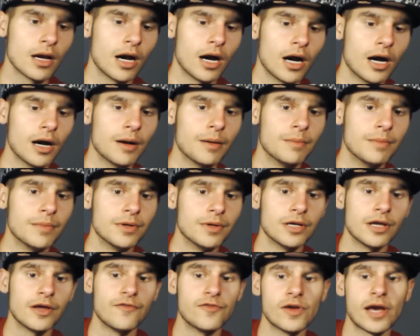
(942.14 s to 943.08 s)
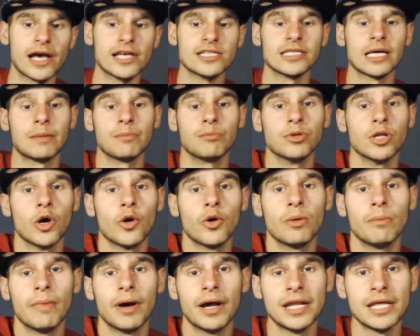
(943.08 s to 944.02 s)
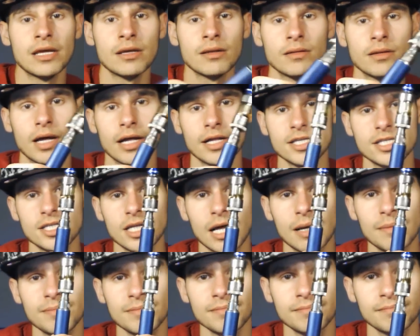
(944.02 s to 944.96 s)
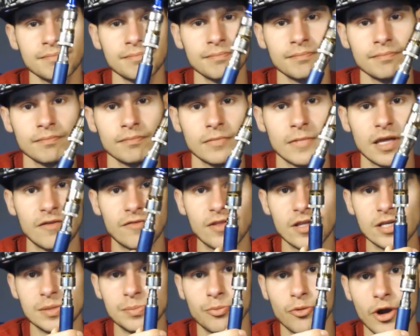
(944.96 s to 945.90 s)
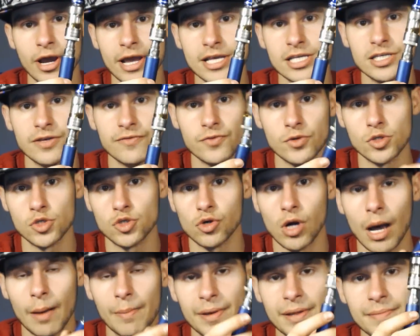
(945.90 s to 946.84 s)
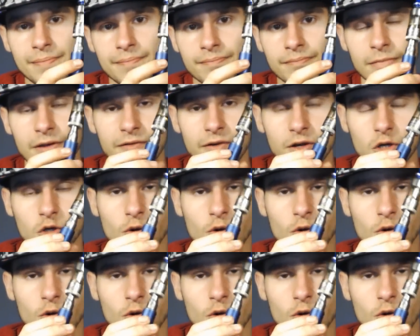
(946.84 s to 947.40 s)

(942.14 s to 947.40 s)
If you guys like blowing money nonstop, if this breaks, if you drop it, if it